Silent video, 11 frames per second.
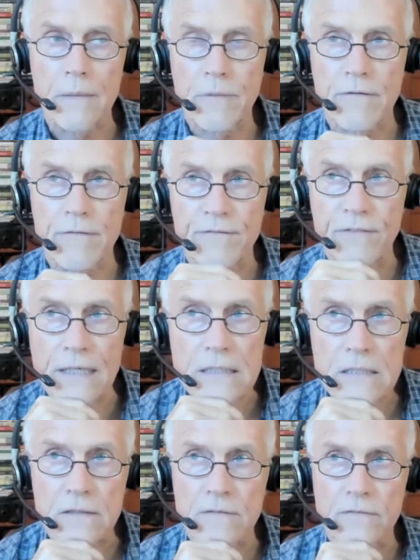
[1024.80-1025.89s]

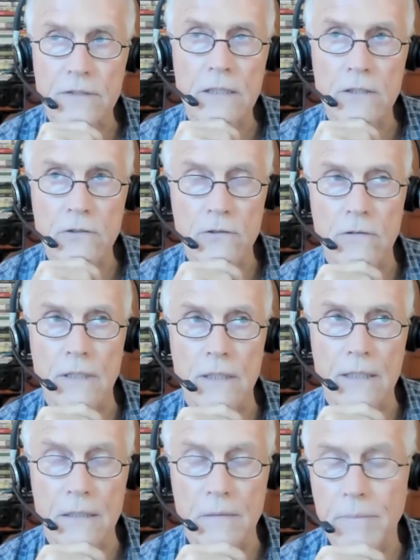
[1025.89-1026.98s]
pervasive and enduring
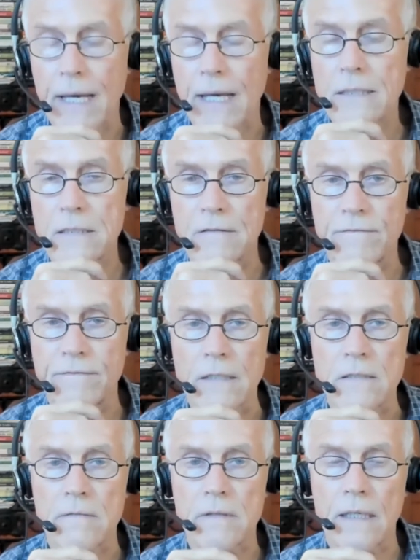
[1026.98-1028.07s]
impacts and
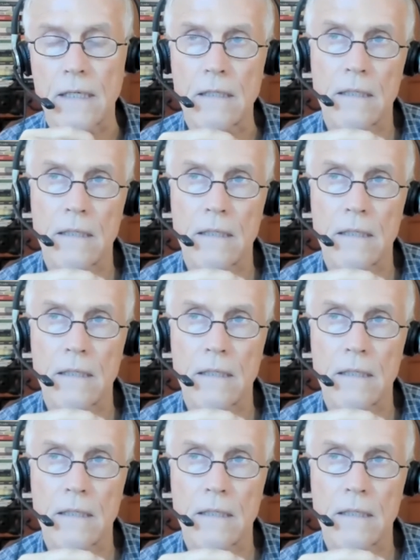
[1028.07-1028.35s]
effects of that.